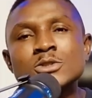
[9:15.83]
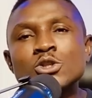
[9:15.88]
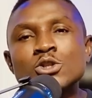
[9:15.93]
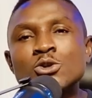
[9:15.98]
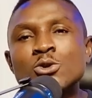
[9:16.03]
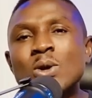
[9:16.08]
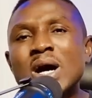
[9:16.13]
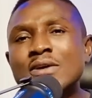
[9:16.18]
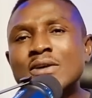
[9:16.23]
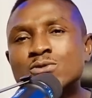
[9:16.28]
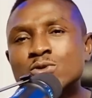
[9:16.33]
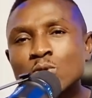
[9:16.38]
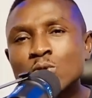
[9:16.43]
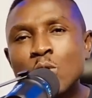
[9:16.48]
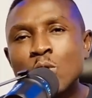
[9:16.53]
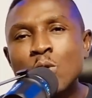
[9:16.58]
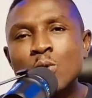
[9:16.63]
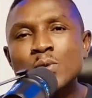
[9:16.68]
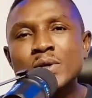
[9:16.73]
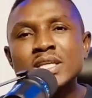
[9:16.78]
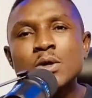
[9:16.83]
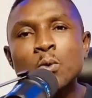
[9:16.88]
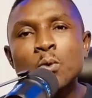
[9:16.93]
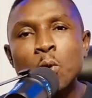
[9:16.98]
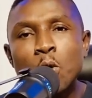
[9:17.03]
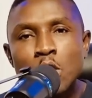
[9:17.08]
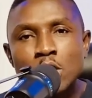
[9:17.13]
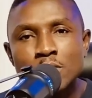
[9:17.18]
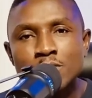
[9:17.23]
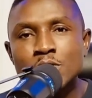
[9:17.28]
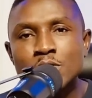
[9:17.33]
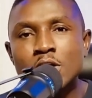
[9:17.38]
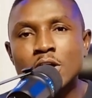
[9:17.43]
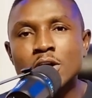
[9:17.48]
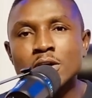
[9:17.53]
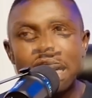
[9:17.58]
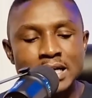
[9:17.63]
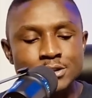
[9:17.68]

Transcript: So you have to go with the word of God.